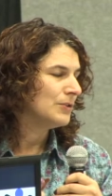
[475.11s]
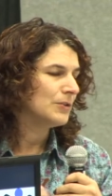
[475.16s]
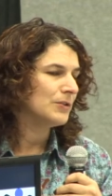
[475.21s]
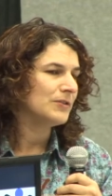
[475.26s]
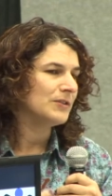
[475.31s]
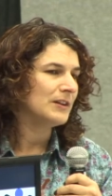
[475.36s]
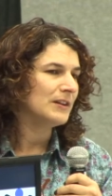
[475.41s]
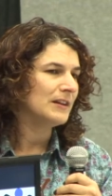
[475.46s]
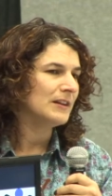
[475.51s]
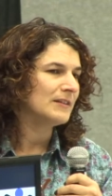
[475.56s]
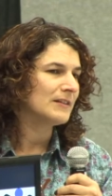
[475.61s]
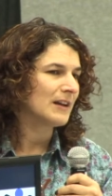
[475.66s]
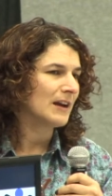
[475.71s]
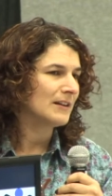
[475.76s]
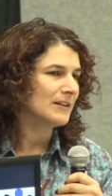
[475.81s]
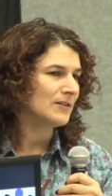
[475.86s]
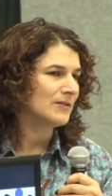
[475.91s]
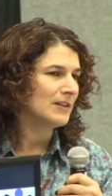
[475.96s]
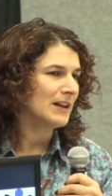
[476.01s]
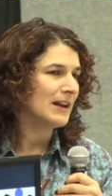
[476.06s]
you'll see these
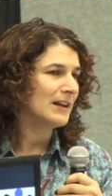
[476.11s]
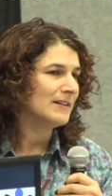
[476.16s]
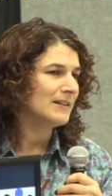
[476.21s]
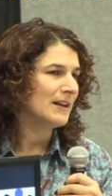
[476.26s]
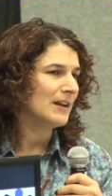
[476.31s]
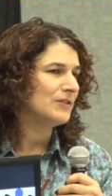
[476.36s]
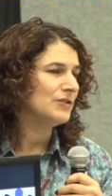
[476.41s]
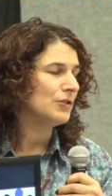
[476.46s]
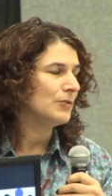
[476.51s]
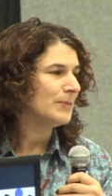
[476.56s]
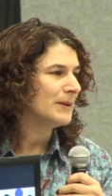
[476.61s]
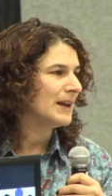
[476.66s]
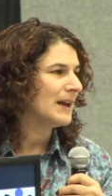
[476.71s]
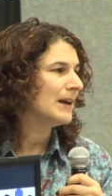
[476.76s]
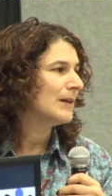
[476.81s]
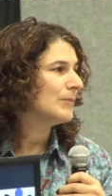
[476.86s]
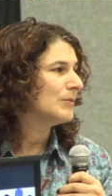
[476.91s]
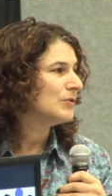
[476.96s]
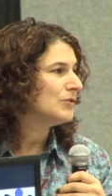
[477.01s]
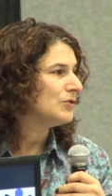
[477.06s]
kinds of lenses and you'll be
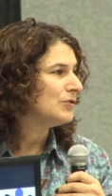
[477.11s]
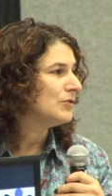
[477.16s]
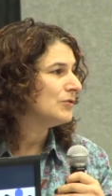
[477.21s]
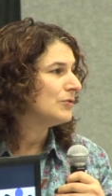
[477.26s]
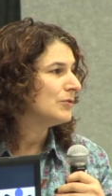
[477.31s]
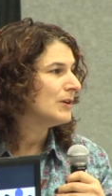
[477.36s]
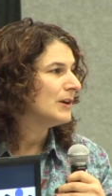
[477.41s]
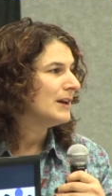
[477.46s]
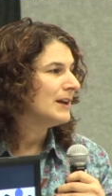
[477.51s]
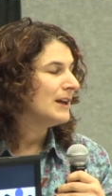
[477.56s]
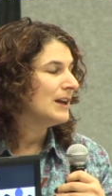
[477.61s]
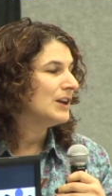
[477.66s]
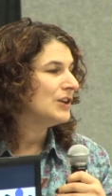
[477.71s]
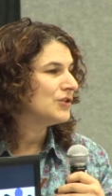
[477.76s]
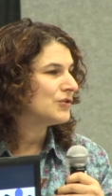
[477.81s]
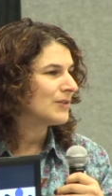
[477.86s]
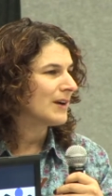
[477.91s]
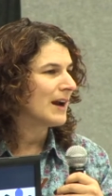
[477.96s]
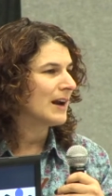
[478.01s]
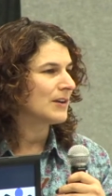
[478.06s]
able to
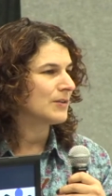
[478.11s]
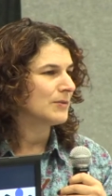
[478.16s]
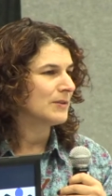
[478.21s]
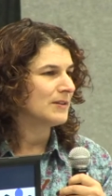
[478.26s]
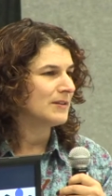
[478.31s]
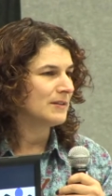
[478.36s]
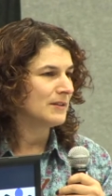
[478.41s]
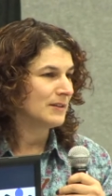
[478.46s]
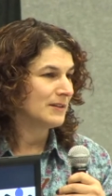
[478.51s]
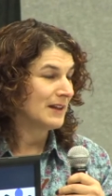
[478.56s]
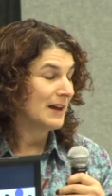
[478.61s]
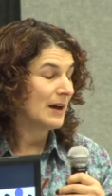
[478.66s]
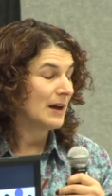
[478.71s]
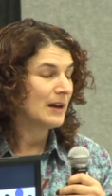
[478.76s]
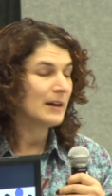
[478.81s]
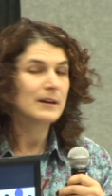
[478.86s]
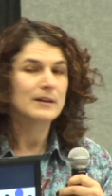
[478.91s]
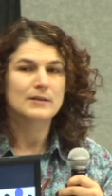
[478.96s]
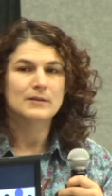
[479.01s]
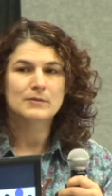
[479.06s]
interact with
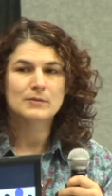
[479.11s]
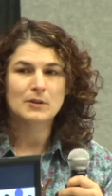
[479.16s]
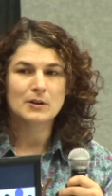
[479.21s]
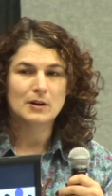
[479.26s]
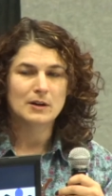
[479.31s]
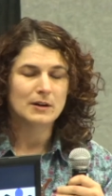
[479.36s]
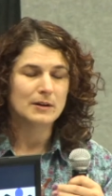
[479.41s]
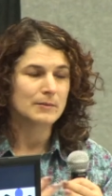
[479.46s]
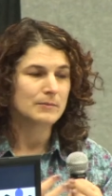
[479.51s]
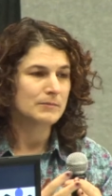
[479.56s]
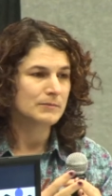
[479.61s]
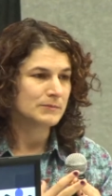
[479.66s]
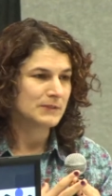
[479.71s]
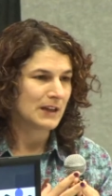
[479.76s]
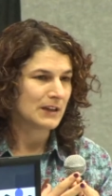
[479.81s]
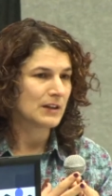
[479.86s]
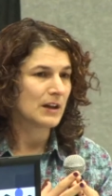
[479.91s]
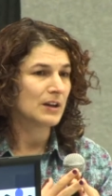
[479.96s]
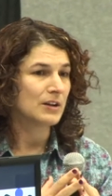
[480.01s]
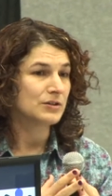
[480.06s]
that
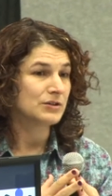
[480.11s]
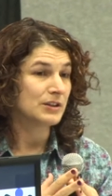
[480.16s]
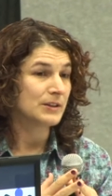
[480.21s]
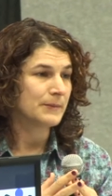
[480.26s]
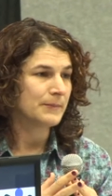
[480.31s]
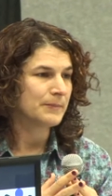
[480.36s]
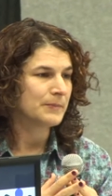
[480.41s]
technology.